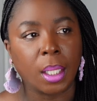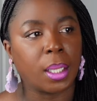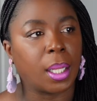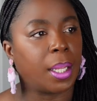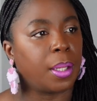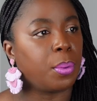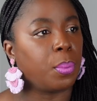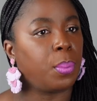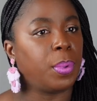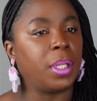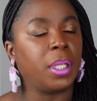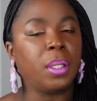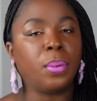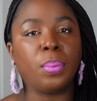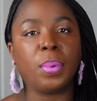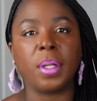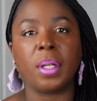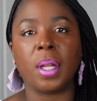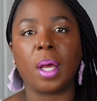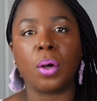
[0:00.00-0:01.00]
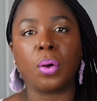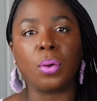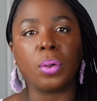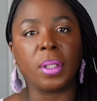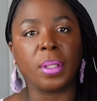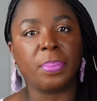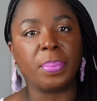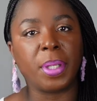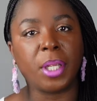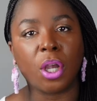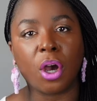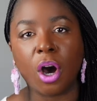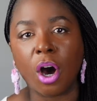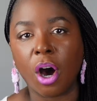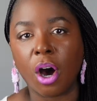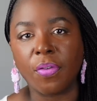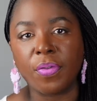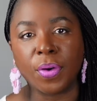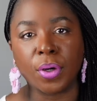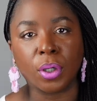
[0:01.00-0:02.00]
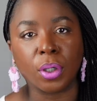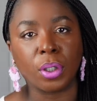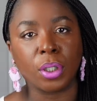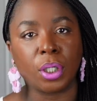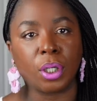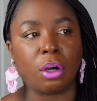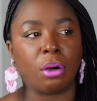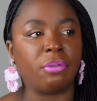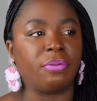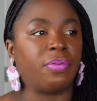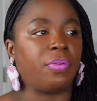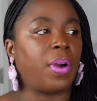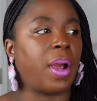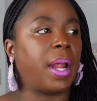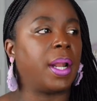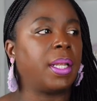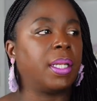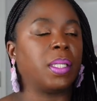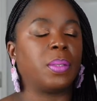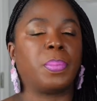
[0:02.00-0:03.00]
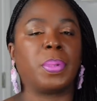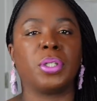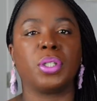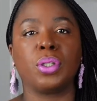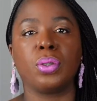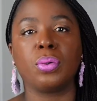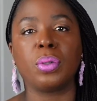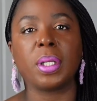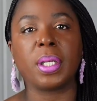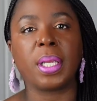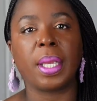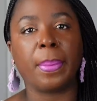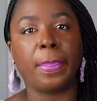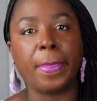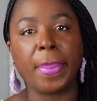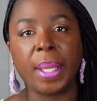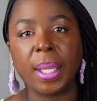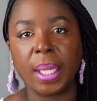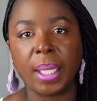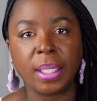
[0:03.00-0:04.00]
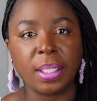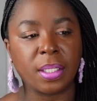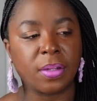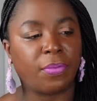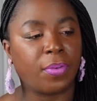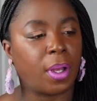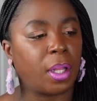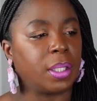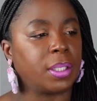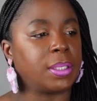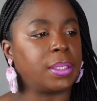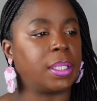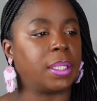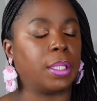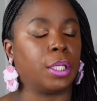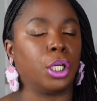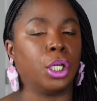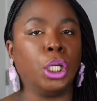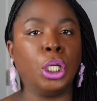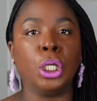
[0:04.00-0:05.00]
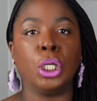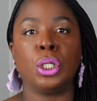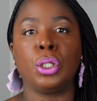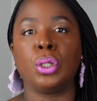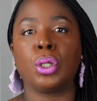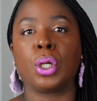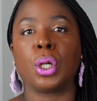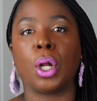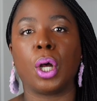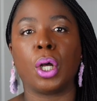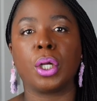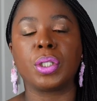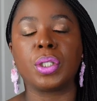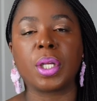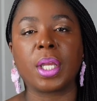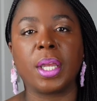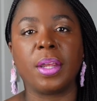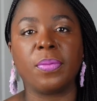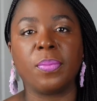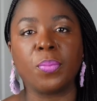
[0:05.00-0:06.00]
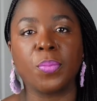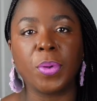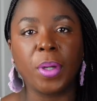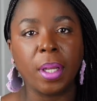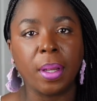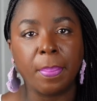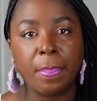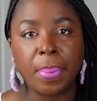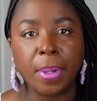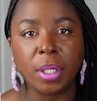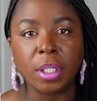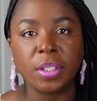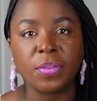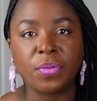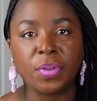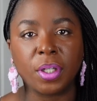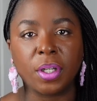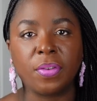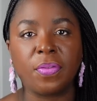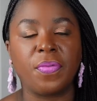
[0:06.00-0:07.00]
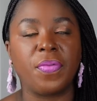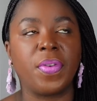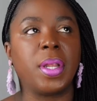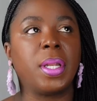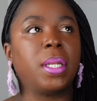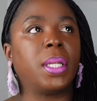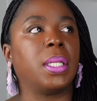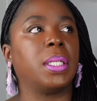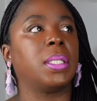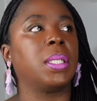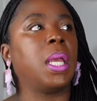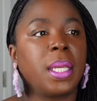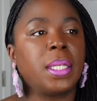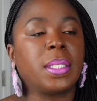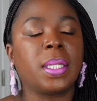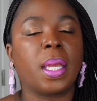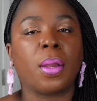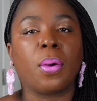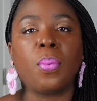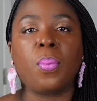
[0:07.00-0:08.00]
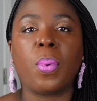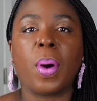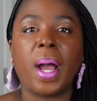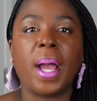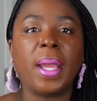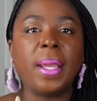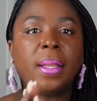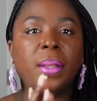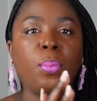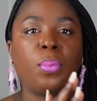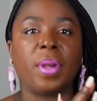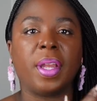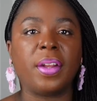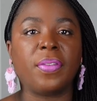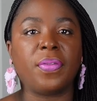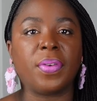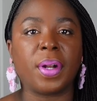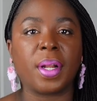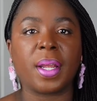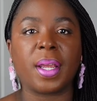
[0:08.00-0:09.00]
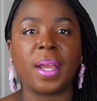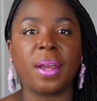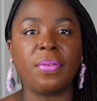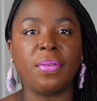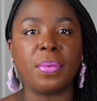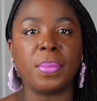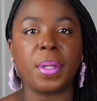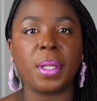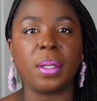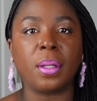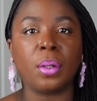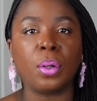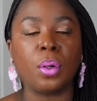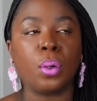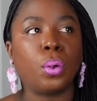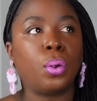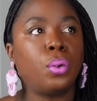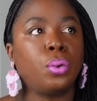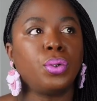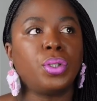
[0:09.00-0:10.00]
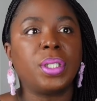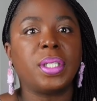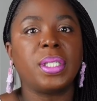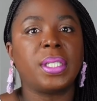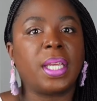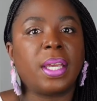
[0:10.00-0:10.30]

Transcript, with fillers: Like, we would not only be off early on Fridays, but you could get paid to volunteer. You could also get reimbursed for your fitness. It's like, why wait for the government who just